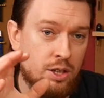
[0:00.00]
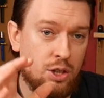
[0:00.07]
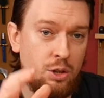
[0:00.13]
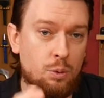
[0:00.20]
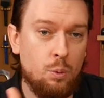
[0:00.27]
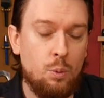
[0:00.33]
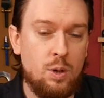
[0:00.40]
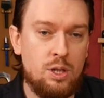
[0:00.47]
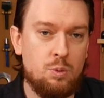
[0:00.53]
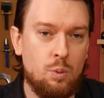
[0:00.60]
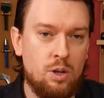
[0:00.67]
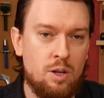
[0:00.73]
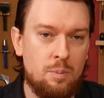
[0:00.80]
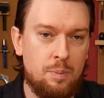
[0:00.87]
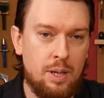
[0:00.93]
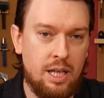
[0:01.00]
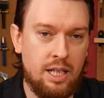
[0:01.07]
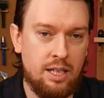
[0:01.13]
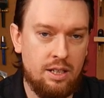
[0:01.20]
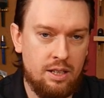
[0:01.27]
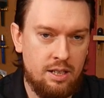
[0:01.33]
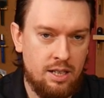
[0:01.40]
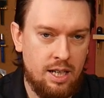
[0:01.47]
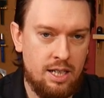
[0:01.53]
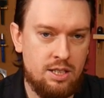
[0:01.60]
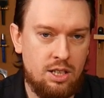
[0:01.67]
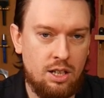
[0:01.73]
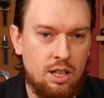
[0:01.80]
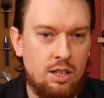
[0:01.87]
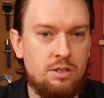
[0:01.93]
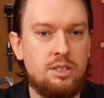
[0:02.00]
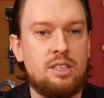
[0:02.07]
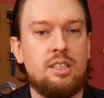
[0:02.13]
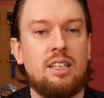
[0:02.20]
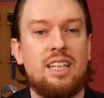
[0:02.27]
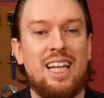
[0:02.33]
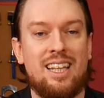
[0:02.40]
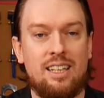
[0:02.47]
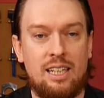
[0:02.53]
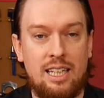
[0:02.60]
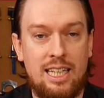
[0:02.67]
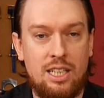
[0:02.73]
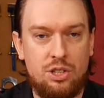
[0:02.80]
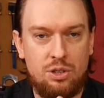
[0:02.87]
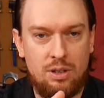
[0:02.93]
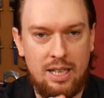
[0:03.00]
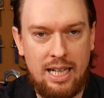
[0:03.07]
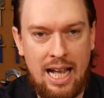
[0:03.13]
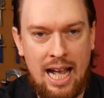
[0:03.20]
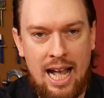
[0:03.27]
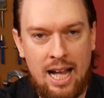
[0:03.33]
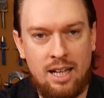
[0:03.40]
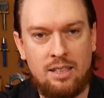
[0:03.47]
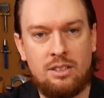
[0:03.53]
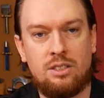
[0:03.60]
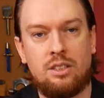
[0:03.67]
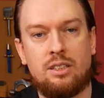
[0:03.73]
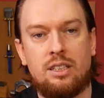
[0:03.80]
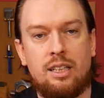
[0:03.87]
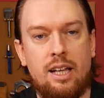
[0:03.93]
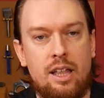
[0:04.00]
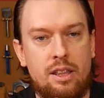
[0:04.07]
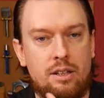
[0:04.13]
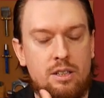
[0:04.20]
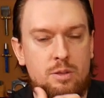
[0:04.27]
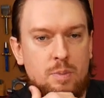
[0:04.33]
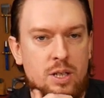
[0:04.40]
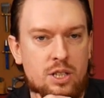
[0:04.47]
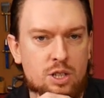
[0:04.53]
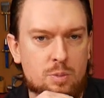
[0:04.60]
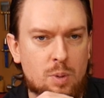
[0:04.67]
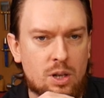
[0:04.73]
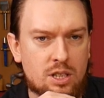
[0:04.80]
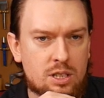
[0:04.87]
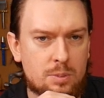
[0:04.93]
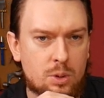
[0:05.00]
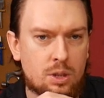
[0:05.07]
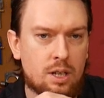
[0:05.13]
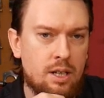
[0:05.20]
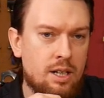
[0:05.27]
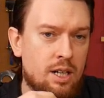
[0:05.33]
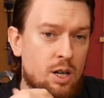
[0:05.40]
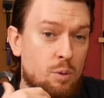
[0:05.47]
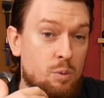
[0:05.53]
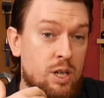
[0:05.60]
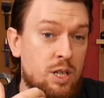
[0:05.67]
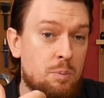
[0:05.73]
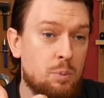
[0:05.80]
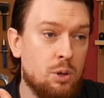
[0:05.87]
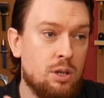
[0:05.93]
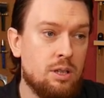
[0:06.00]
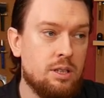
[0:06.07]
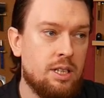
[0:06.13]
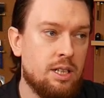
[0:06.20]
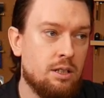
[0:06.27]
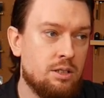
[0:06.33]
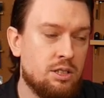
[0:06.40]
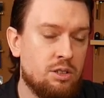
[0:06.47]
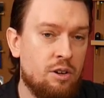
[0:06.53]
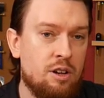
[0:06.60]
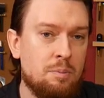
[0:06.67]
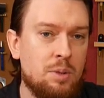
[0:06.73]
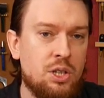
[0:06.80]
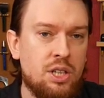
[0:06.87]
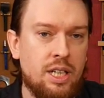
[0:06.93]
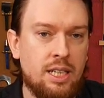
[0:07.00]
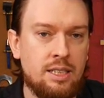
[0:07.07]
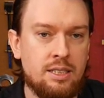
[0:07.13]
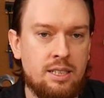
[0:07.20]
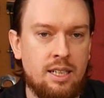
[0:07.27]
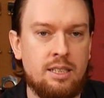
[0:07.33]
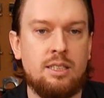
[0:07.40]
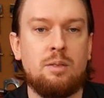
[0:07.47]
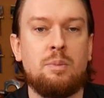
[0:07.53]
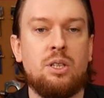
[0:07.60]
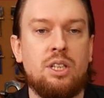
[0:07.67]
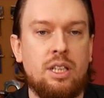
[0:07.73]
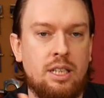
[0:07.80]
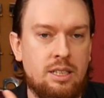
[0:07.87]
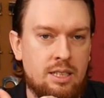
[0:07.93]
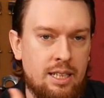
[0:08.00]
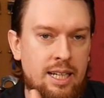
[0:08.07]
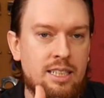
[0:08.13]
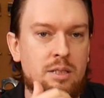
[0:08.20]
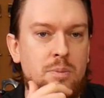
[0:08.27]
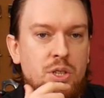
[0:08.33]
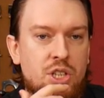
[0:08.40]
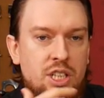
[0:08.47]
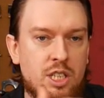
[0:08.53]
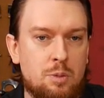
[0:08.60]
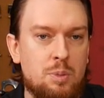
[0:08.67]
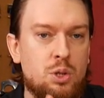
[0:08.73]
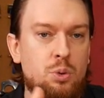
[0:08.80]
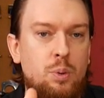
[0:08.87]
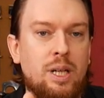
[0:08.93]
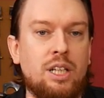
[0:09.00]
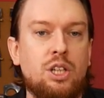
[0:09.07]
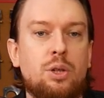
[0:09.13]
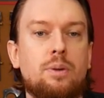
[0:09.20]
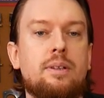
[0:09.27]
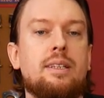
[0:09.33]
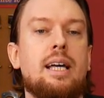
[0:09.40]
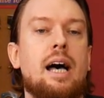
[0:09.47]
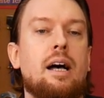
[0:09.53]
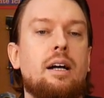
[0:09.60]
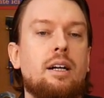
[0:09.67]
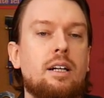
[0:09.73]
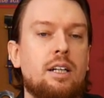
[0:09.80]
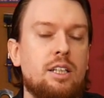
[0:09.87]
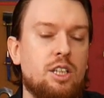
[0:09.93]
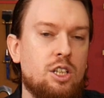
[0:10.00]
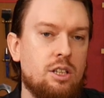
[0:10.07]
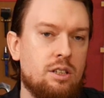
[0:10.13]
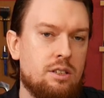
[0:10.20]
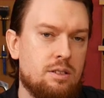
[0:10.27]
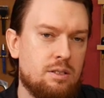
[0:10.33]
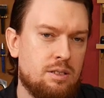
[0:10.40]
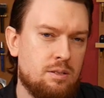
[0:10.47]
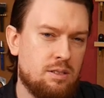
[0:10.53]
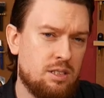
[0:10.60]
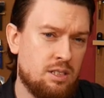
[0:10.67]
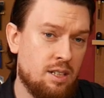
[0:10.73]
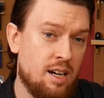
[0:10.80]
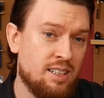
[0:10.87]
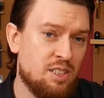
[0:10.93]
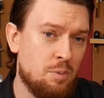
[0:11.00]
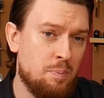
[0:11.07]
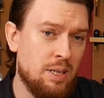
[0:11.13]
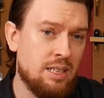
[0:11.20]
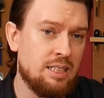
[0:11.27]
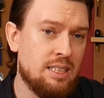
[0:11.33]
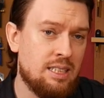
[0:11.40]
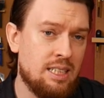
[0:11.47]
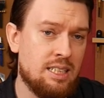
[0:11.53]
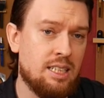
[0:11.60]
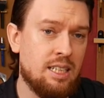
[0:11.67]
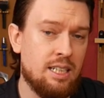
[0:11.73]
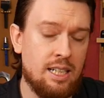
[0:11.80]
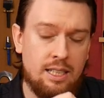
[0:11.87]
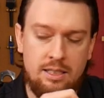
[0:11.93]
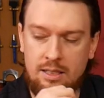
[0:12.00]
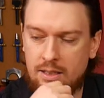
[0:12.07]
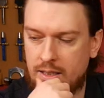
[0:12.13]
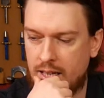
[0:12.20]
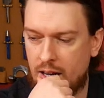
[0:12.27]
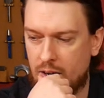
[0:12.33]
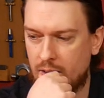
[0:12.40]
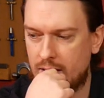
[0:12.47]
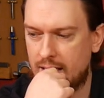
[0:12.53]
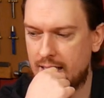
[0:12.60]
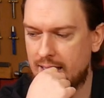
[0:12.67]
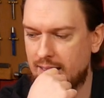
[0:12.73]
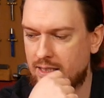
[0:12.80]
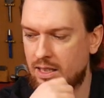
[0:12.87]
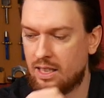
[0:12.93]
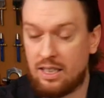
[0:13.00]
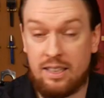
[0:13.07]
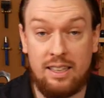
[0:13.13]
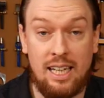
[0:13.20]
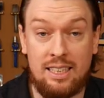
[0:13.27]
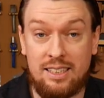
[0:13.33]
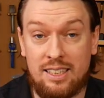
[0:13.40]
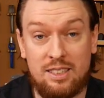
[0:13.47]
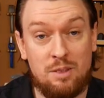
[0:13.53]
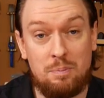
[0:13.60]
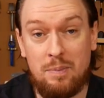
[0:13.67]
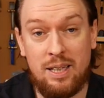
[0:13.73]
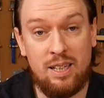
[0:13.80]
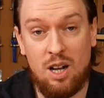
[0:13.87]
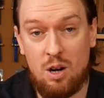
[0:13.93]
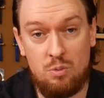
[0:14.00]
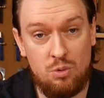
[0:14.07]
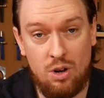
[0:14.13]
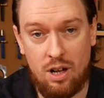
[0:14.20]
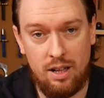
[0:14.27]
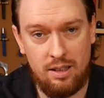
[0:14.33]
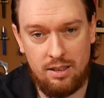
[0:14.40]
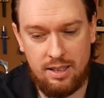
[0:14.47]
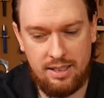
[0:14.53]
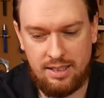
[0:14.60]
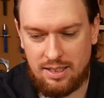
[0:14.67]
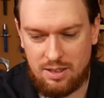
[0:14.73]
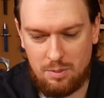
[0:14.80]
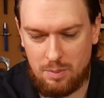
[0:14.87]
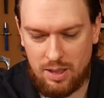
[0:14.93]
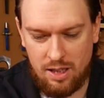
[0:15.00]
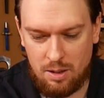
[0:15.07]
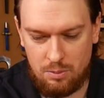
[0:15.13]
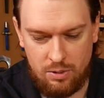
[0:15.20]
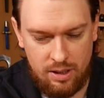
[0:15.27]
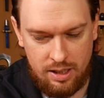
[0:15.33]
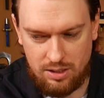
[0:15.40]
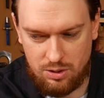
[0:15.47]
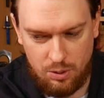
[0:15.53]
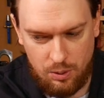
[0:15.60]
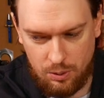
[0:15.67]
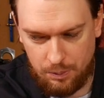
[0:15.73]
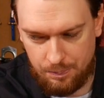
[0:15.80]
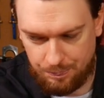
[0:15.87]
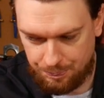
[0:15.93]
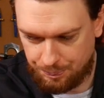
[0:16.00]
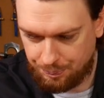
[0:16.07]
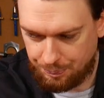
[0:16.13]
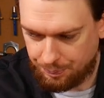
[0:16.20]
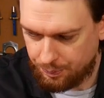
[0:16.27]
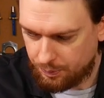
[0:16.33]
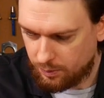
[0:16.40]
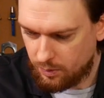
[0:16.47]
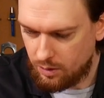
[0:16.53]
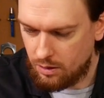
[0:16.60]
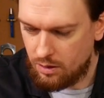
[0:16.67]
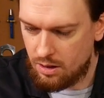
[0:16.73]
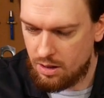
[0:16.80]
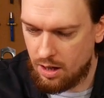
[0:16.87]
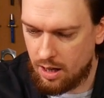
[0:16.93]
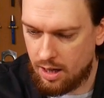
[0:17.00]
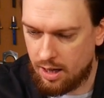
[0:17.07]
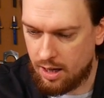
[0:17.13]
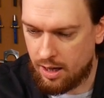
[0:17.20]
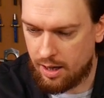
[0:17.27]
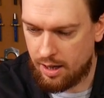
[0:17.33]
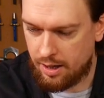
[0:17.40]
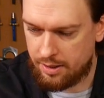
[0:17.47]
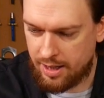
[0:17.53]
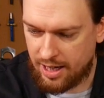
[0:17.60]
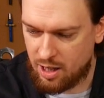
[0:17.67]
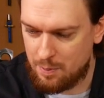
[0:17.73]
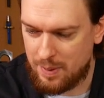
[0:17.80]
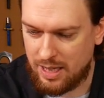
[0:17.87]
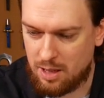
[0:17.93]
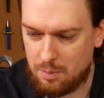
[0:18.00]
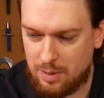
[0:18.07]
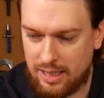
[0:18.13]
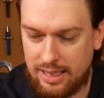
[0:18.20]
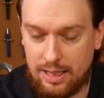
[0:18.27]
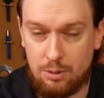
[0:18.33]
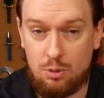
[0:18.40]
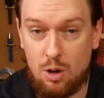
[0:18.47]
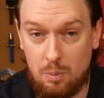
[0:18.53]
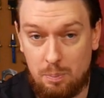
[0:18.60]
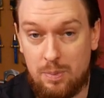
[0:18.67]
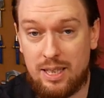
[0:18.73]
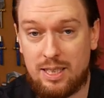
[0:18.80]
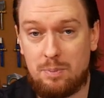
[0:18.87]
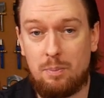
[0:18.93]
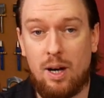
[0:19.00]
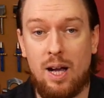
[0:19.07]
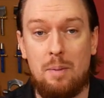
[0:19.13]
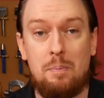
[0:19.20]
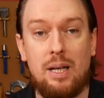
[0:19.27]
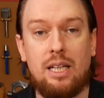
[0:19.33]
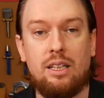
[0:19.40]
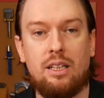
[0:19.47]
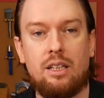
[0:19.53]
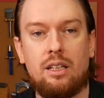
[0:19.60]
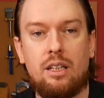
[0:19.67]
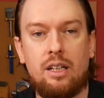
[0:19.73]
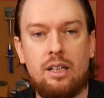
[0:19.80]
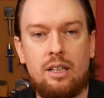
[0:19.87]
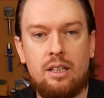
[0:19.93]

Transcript: you always want to be as close to the leather, literally hands on the leather as much as possible. And when you put, you know, sewing machines, cutting machines, laser machines between you and that, you start to build the disconnect. Now, it's that doesn't mean I'm right. It doesn't mean I'm right at all. Uh, that can be completely wrong, but it's my opinion.